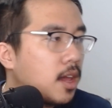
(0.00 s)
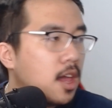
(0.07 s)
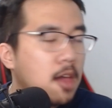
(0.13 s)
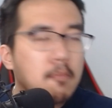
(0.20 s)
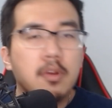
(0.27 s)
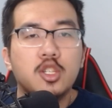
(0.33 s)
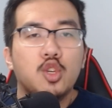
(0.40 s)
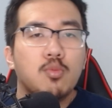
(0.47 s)

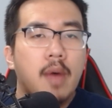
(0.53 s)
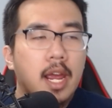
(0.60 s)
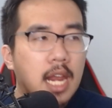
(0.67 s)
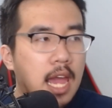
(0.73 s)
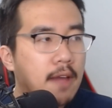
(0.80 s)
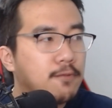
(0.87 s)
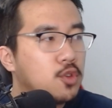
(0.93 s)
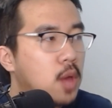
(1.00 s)
but you might
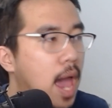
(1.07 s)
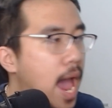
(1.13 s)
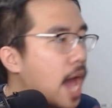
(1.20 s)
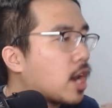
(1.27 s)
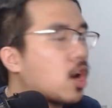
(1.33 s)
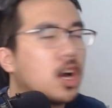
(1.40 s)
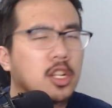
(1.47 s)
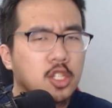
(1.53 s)
have to add
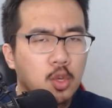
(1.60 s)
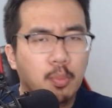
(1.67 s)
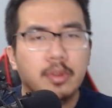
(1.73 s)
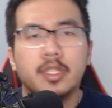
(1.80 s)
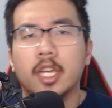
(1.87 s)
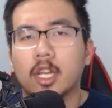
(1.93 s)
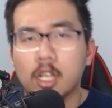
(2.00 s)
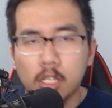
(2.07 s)
on to
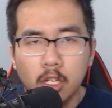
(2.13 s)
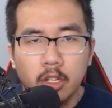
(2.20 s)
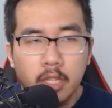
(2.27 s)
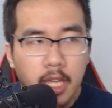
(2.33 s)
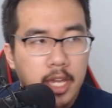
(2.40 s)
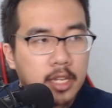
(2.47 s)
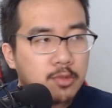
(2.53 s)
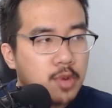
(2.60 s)
particular
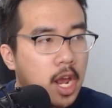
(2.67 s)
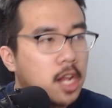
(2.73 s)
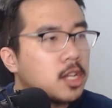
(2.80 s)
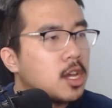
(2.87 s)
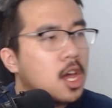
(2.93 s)
things, right?